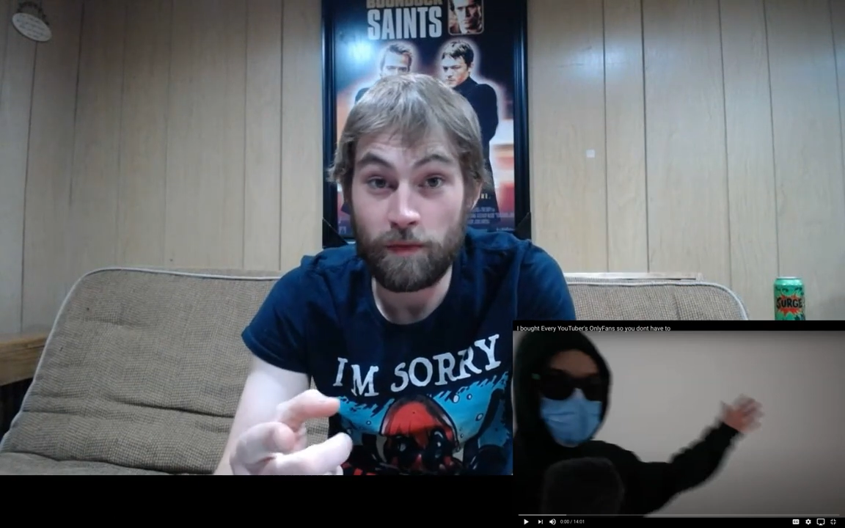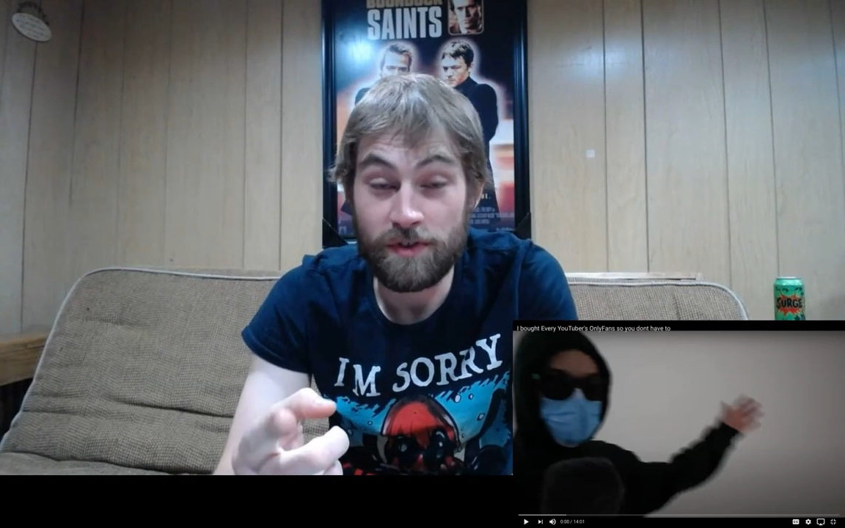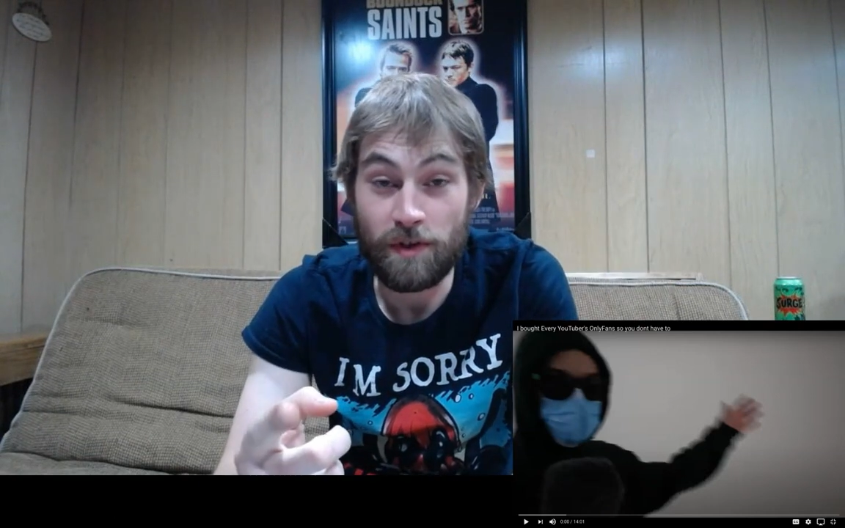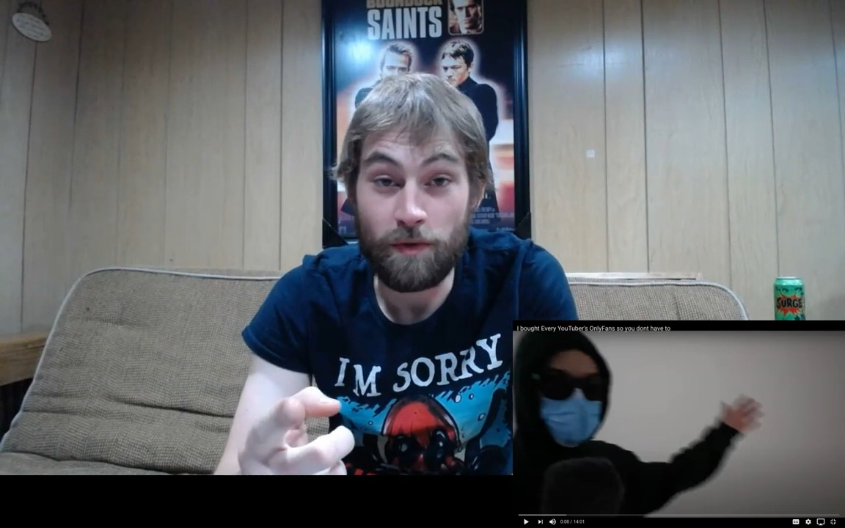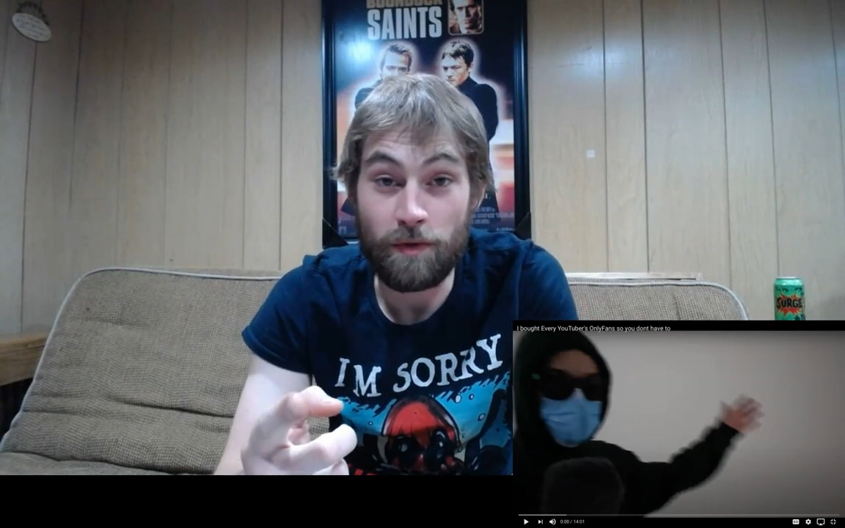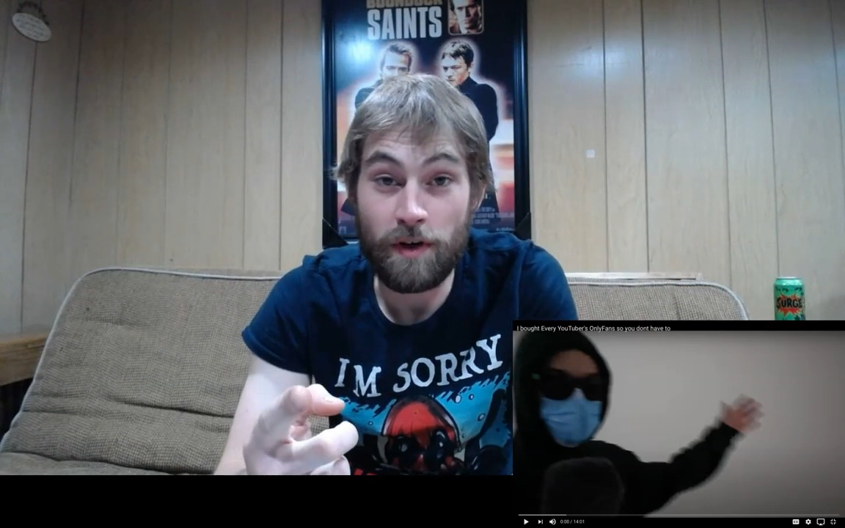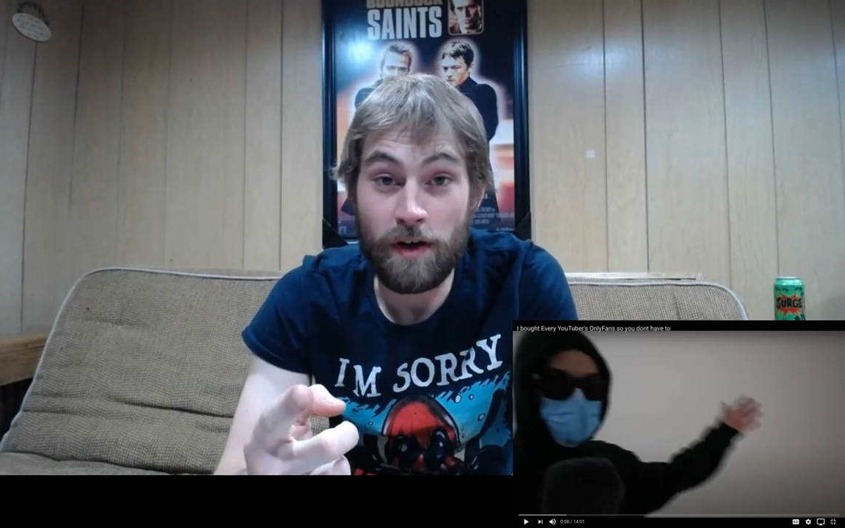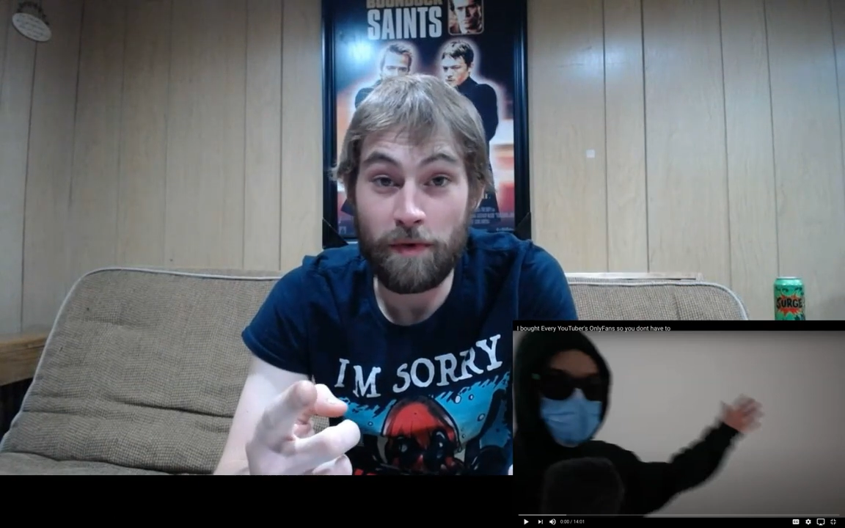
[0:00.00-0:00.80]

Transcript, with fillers: What's going on,